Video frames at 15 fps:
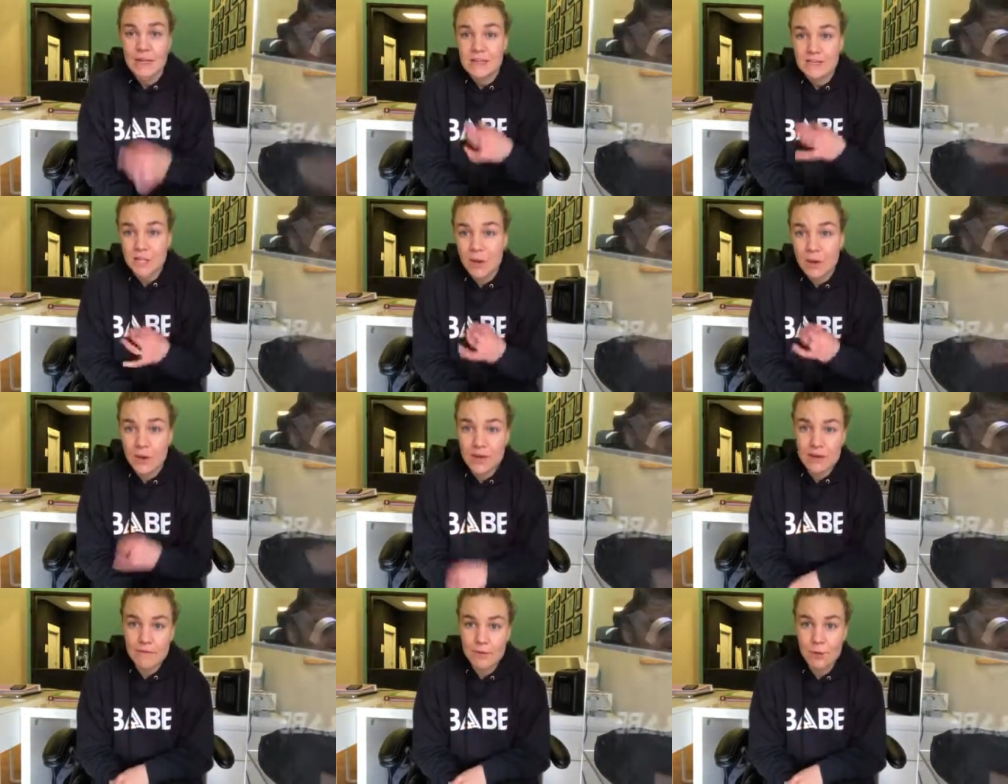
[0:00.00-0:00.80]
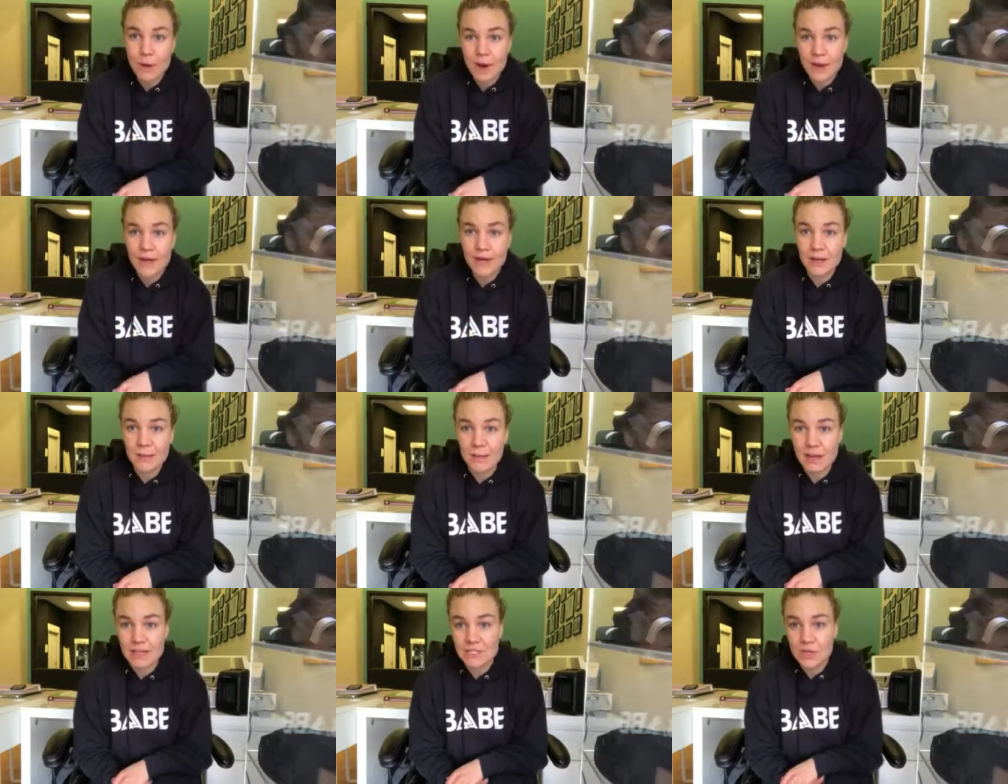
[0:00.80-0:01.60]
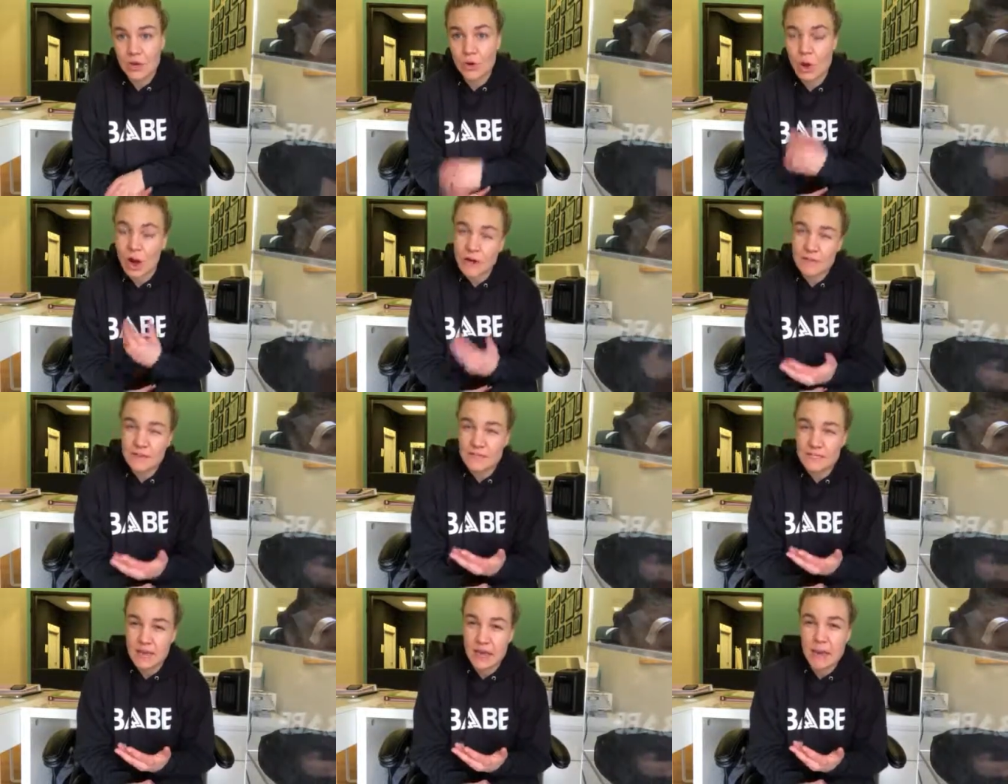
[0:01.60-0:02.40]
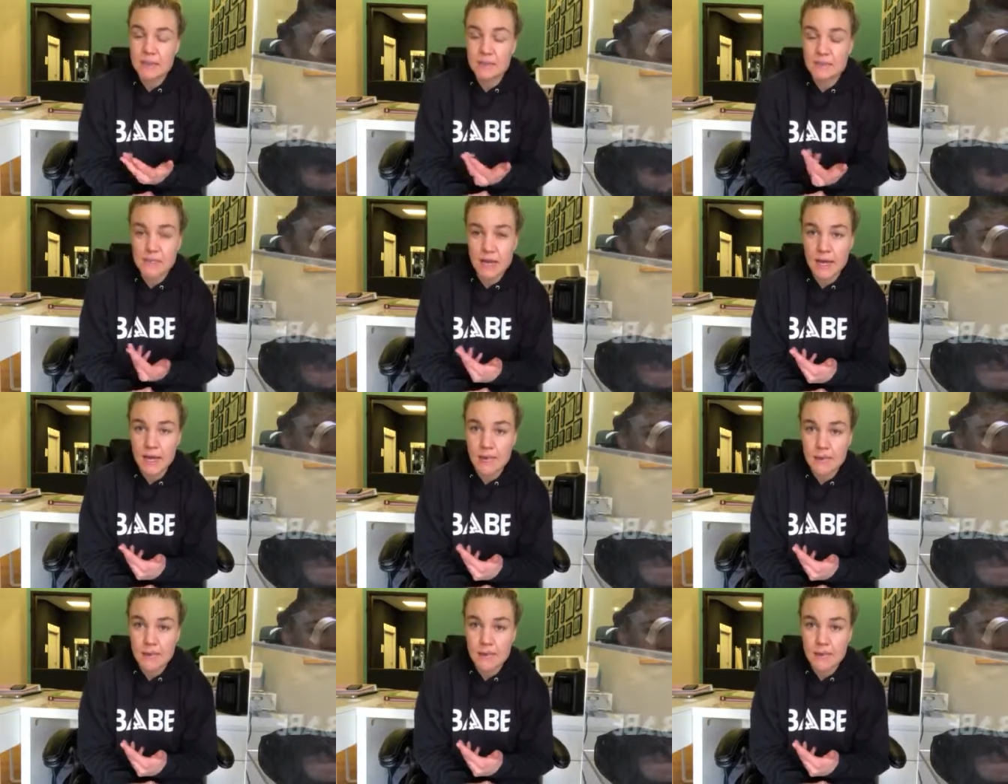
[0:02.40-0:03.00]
So if you are hitting a plateau, oftentimes